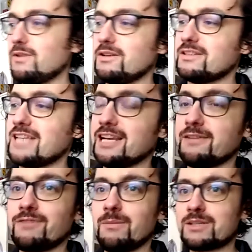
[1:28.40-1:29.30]
taken
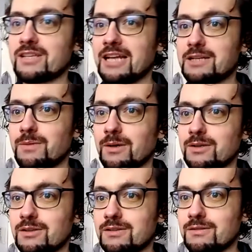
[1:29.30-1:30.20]
from my sketchbook,
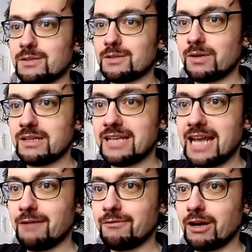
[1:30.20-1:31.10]
sort of just printed
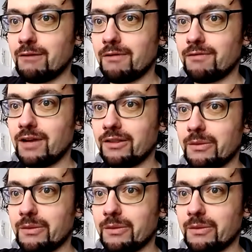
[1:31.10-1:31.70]
out very roughly on the